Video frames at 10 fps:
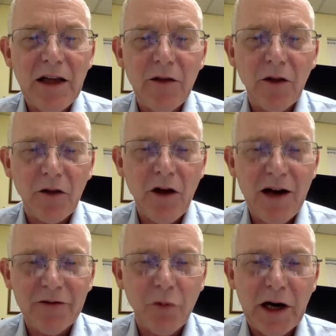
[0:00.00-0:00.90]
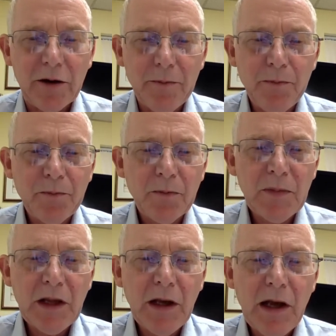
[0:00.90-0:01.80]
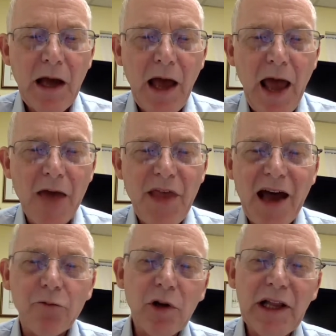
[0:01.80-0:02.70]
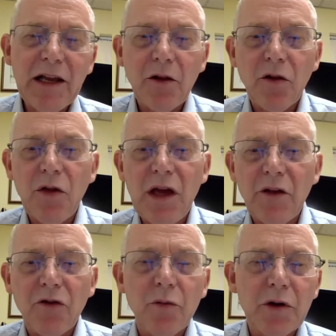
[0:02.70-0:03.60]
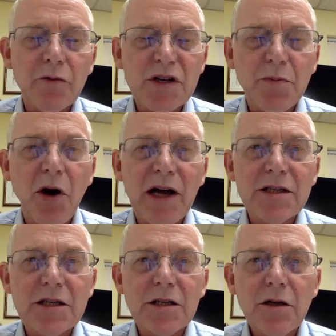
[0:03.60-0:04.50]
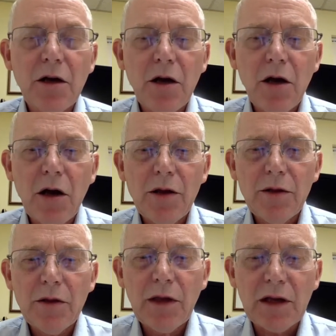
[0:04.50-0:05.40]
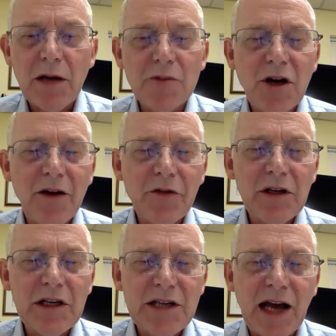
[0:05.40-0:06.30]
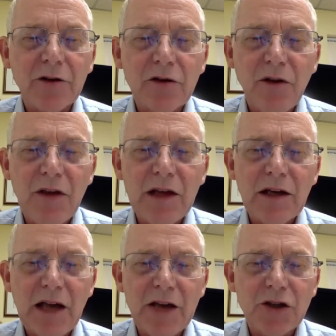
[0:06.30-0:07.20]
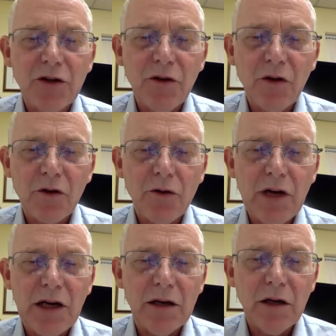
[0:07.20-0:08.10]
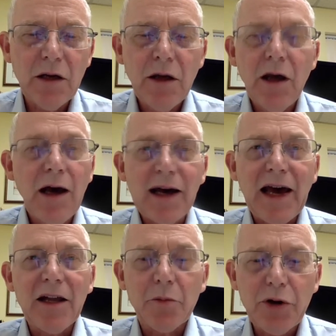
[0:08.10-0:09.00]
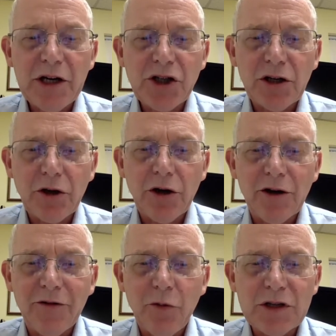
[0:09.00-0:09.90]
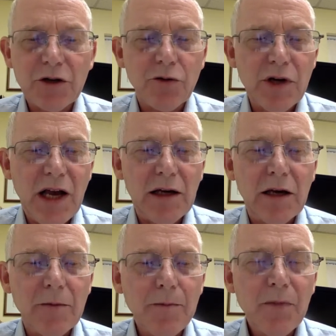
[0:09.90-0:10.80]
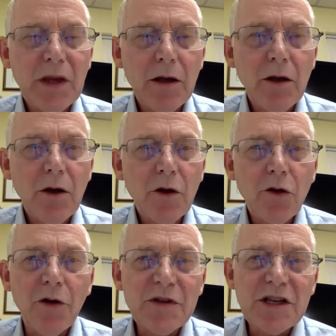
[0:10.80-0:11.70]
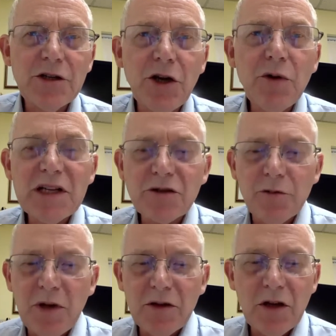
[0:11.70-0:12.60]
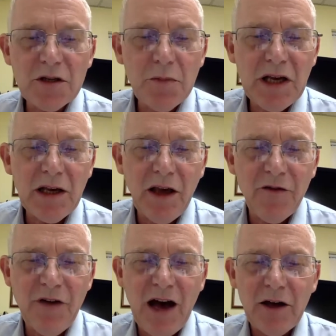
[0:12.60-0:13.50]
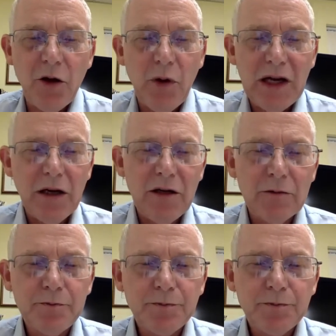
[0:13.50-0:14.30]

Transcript: in the software, and that relates the instrument response that comes off the detector to the indication on the screen. A calibration curve was created. So if it's a new instrument that's being evaluated,